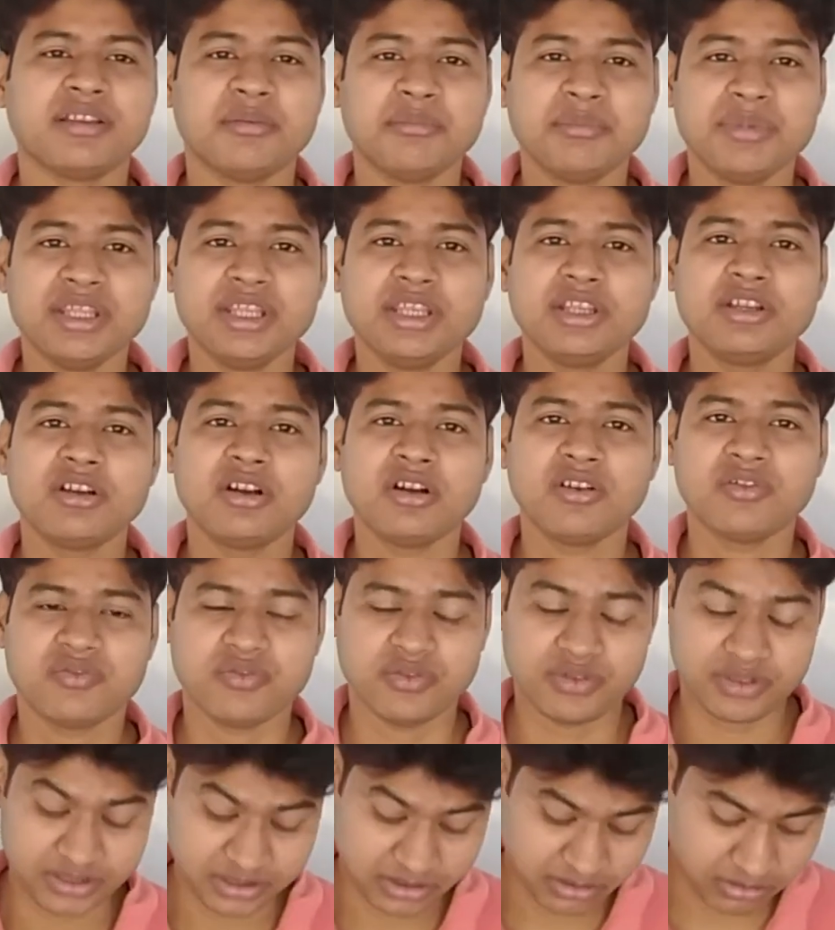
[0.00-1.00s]
The meaning of
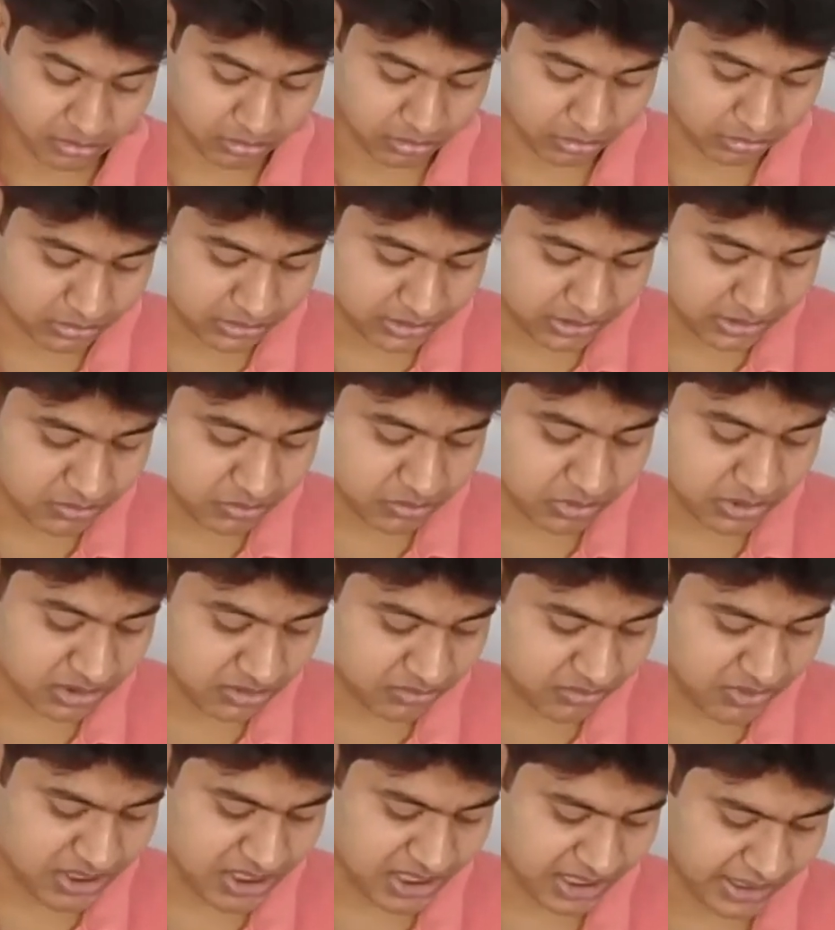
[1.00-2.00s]
all these
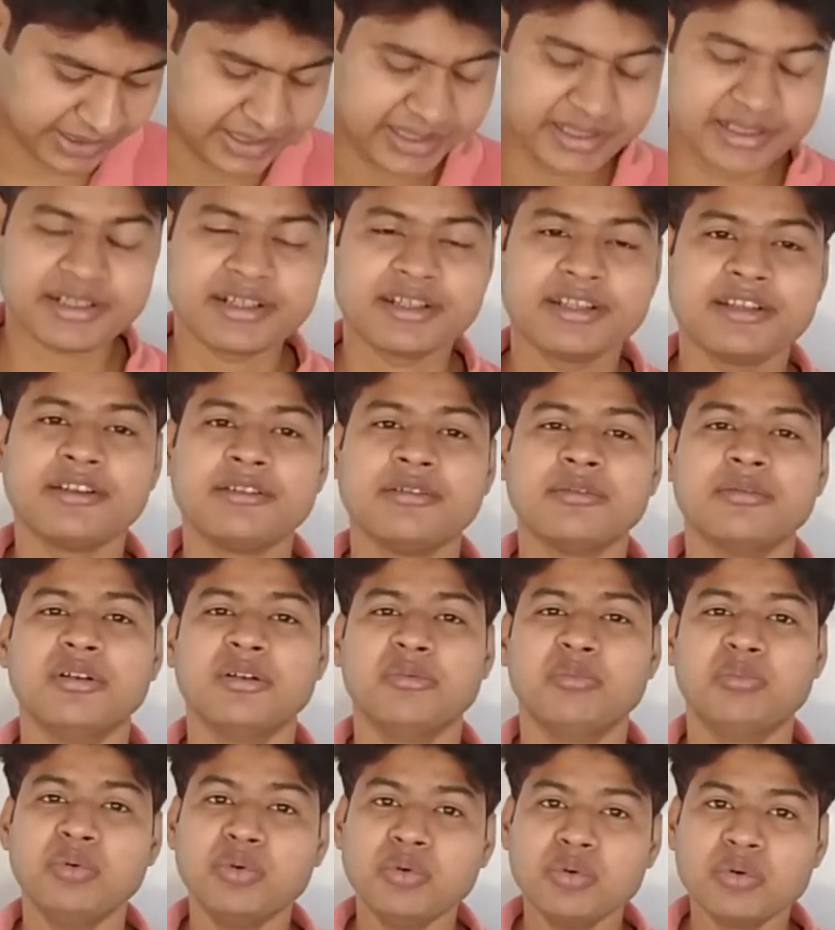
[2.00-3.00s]
words which are highlighted in
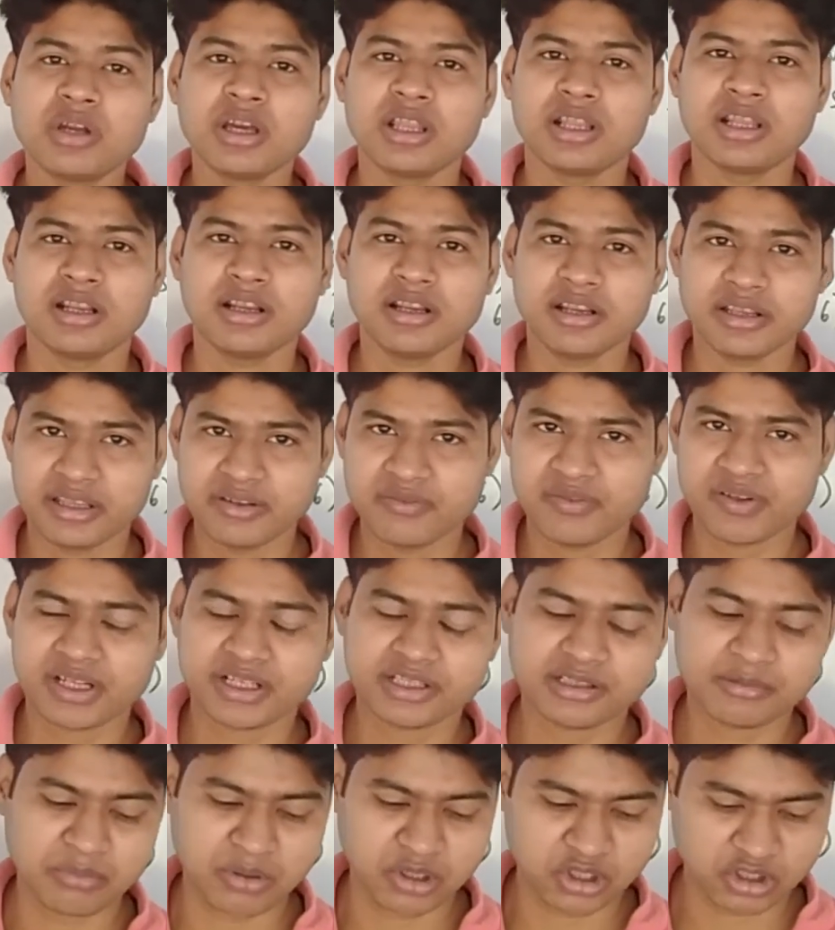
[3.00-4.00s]
blue color given
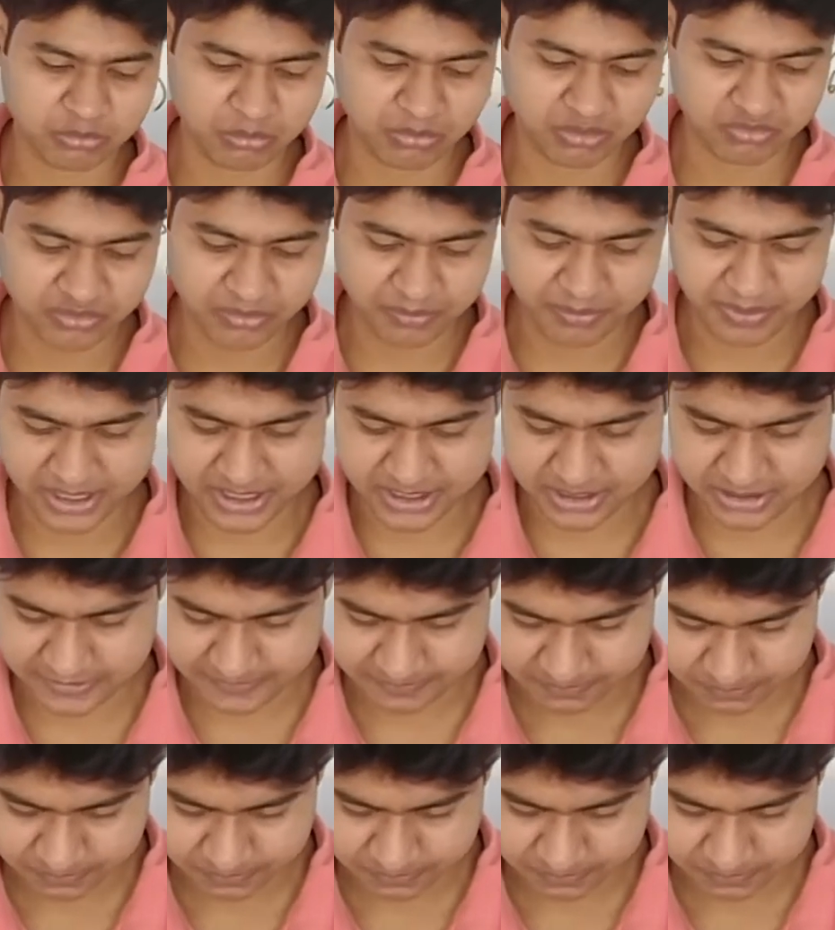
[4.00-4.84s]
at the bottom of the page.